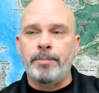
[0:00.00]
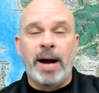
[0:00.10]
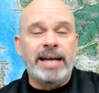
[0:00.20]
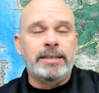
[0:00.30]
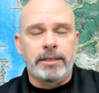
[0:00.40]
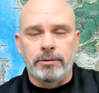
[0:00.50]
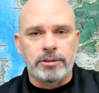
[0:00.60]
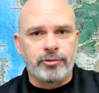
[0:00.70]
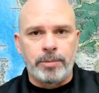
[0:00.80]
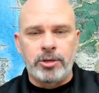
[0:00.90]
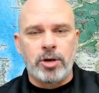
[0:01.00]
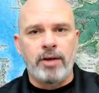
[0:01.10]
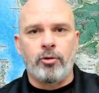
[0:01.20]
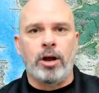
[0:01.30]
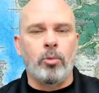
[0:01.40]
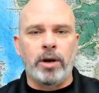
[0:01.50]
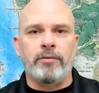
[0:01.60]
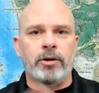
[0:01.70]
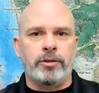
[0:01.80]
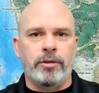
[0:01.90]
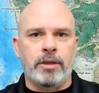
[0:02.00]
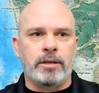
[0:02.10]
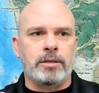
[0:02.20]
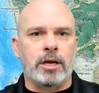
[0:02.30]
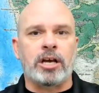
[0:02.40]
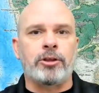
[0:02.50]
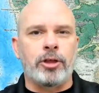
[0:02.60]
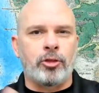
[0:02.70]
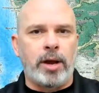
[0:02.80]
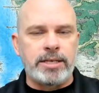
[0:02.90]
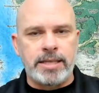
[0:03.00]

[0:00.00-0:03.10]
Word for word: pine needles from the driveway or whatever the, the, the threat to